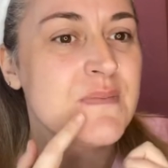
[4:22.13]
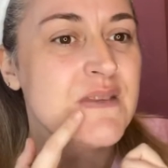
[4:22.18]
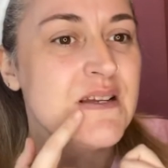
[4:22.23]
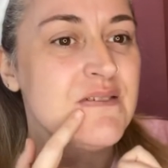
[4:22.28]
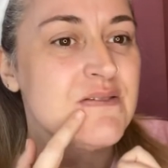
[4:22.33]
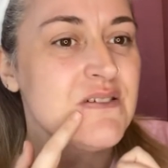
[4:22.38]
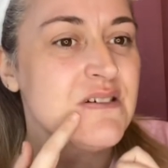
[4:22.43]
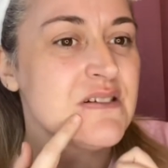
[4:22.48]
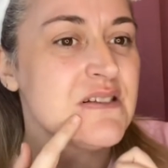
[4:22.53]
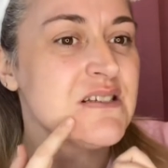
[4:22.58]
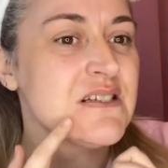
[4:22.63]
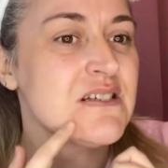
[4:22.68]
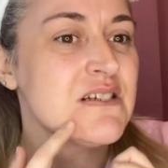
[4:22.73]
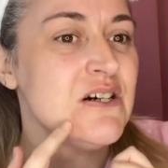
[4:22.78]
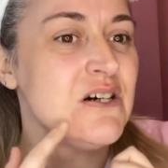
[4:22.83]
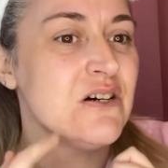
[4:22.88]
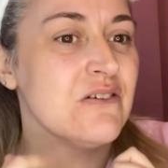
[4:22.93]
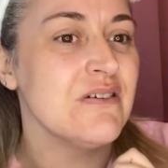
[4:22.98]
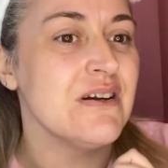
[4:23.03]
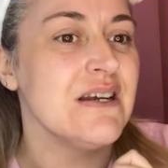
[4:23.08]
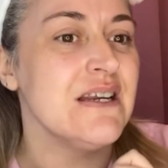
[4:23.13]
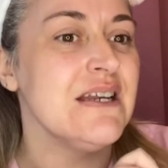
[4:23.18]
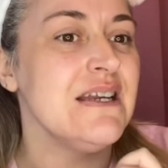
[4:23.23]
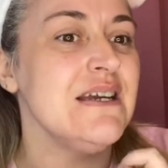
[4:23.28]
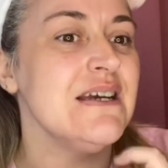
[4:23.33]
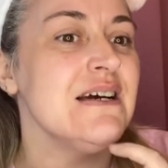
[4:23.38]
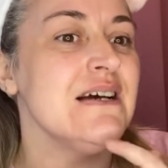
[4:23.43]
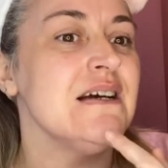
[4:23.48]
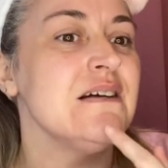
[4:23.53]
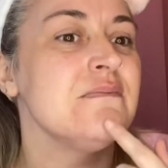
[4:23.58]
I've got scarring
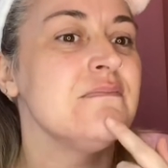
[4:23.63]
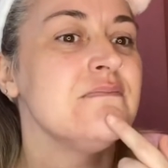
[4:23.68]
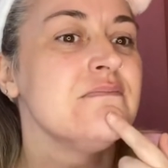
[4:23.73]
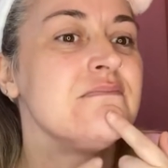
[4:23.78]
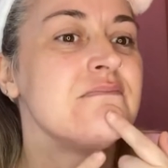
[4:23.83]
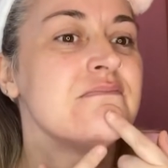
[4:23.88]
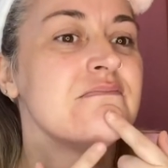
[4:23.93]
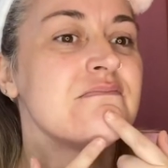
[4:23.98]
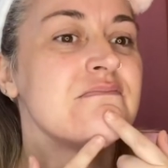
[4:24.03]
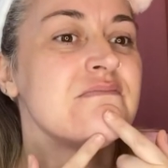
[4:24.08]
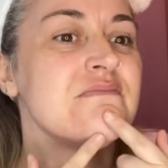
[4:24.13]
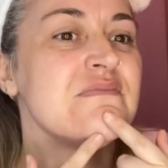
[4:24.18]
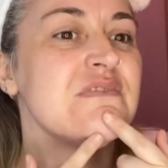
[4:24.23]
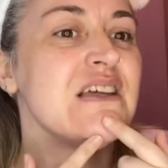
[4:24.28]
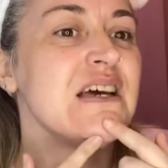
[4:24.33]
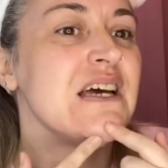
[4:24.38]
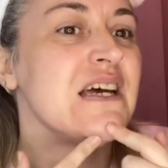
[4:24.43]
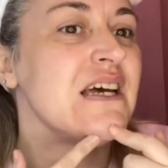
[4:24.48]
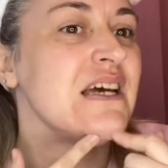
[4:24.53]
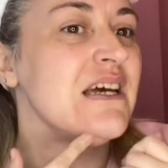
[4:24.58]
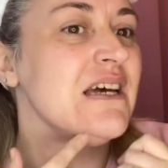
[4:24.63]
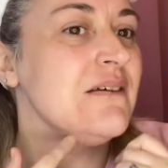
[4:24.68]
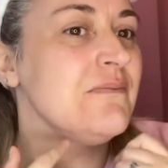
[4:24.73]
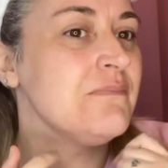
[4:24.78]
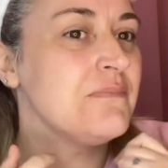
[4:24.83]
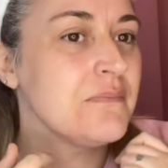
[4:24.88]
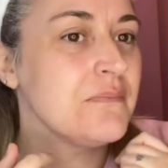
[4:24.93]
here, there.